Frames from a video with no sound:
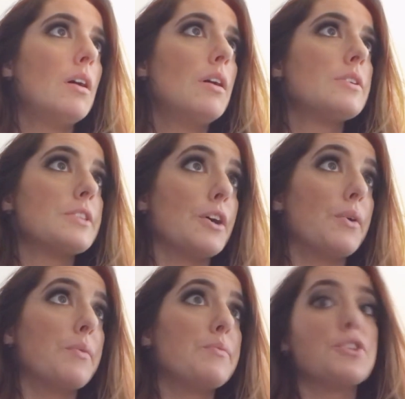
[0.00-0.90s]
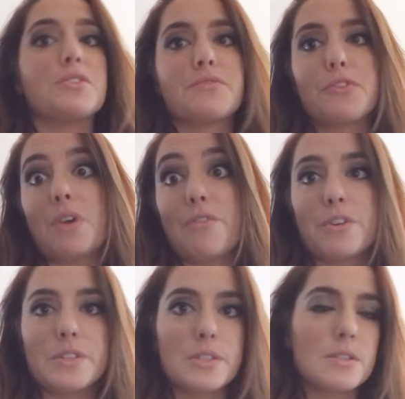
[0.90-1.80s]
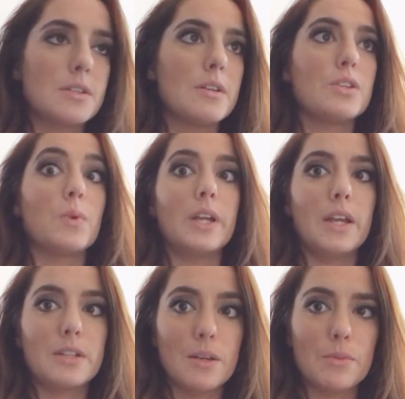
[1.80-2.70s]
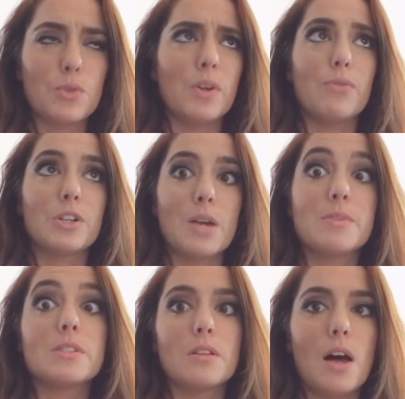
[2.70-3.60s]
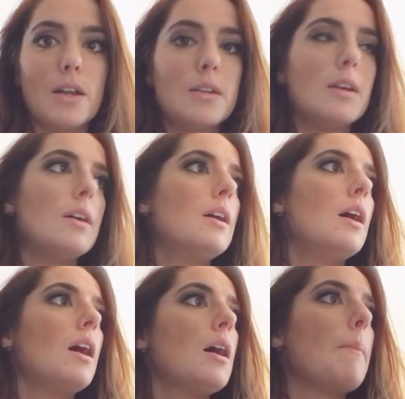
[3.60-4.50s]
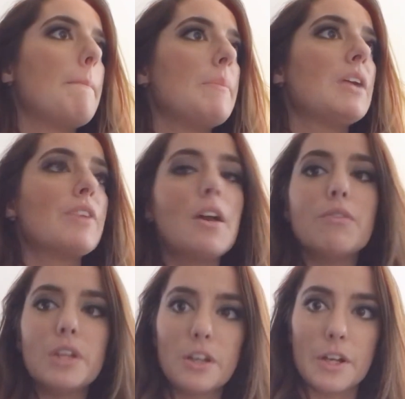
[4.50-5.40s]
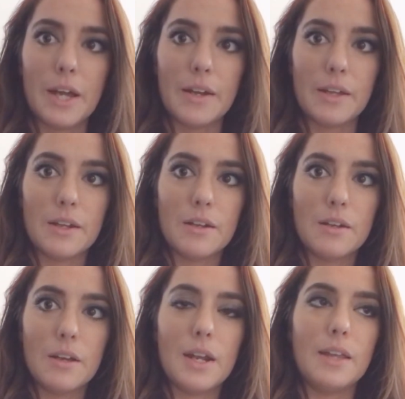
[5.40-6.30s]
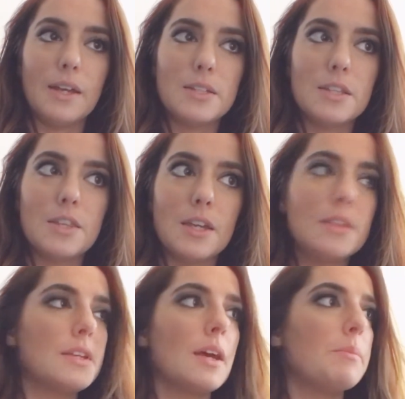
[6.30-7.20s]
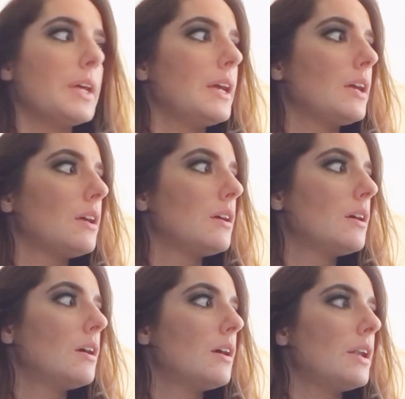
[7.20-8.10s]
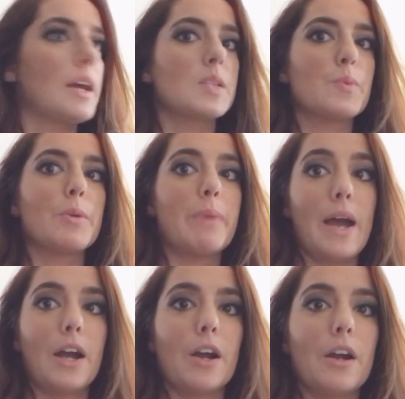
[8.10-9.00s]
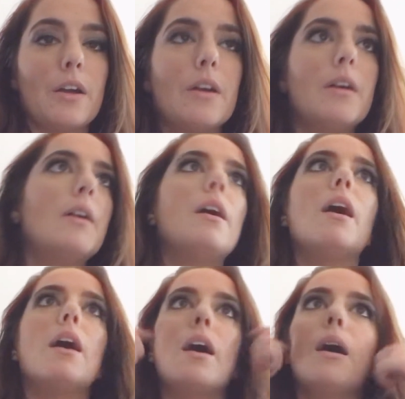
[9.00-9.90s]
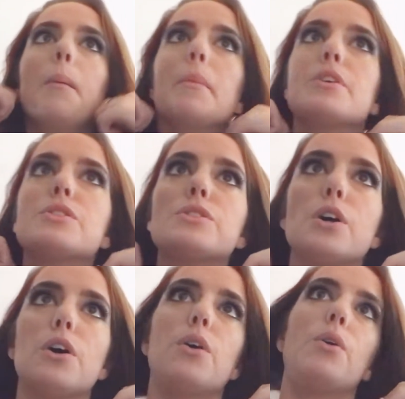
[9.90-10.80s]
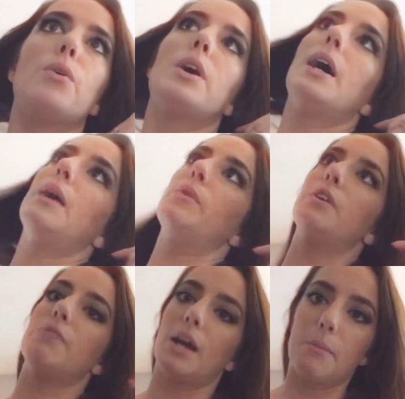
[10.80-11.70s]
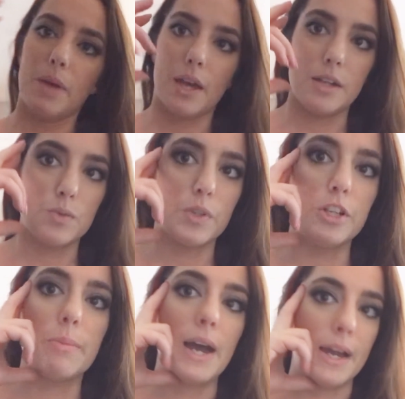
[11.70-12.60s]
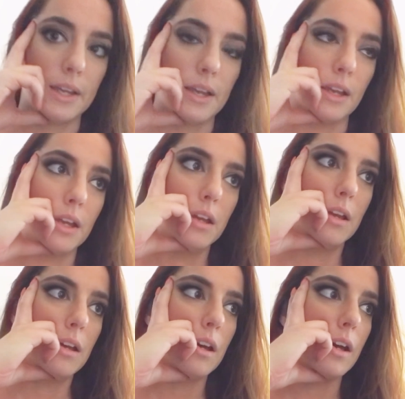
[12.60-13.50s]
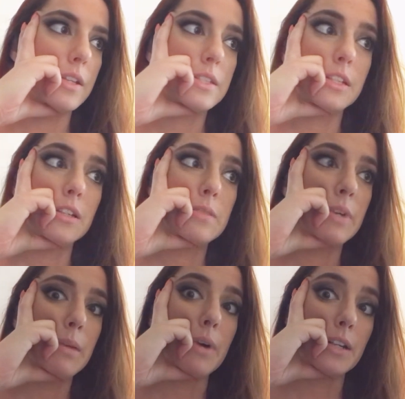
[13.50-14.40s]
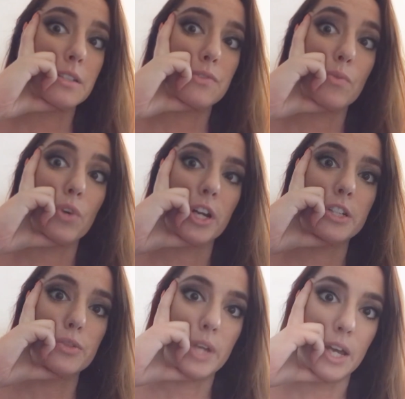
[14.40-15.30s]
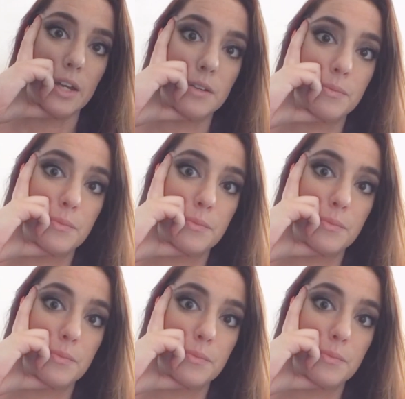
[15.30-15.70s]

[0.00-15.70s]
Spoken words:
So, just for reference, 28 times or 24 times is a lot. But I've gotten really good at it. And I like to think that I'm like an expert packer. So, I would recommend when you're packing, steal as many boxes from work as you can.